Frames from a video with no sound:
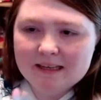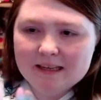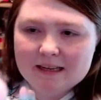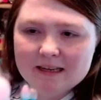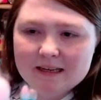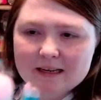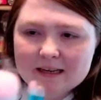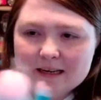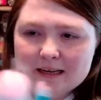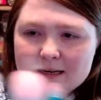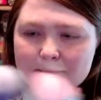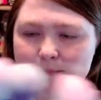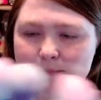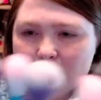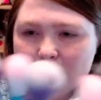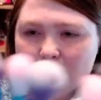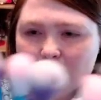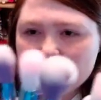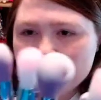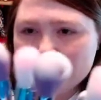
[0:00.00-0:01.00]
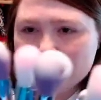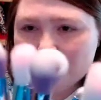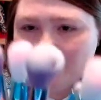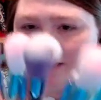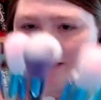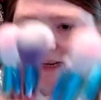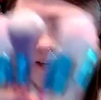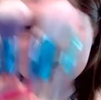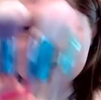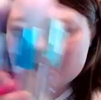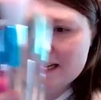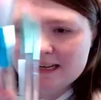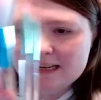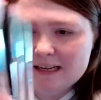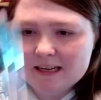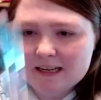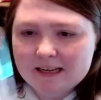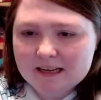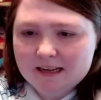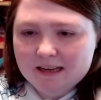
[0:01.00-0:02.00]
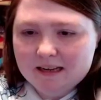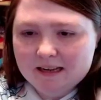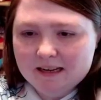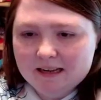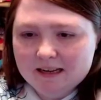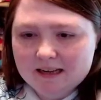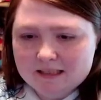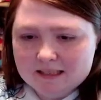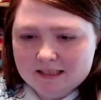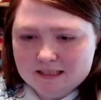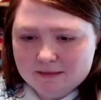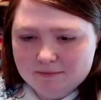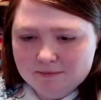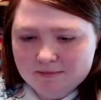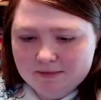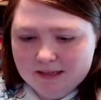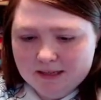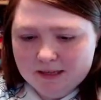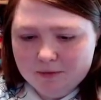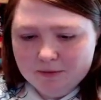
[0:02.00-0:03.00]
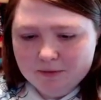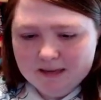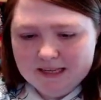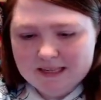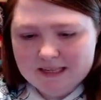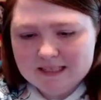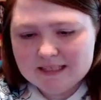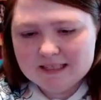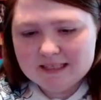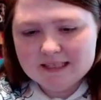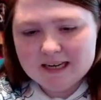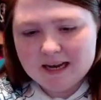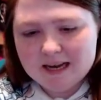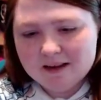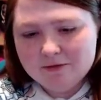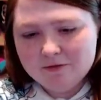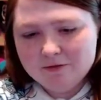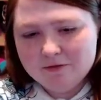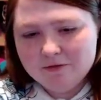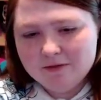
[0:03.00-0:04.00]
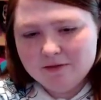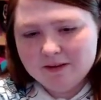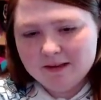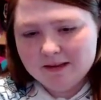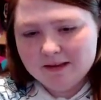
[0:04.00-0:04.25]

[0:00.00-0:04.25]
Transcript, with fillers: and like purple and like some liquidy stuff.